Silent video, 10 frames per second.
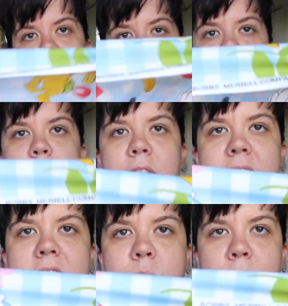So for
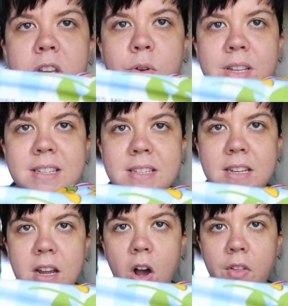this one, you can
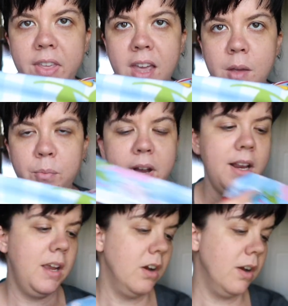see on the hem
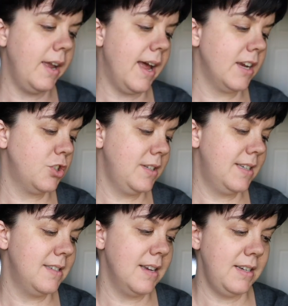right here, it actually
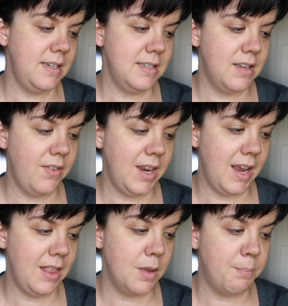says
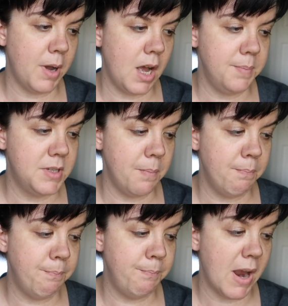1978, the Bob's
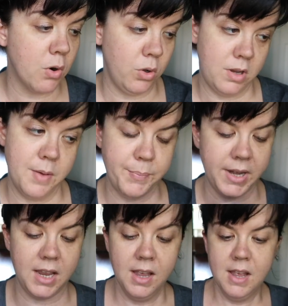Merrill
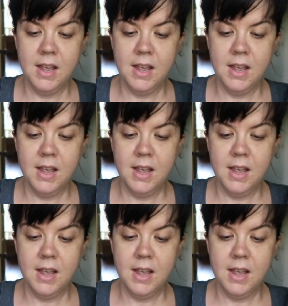Company.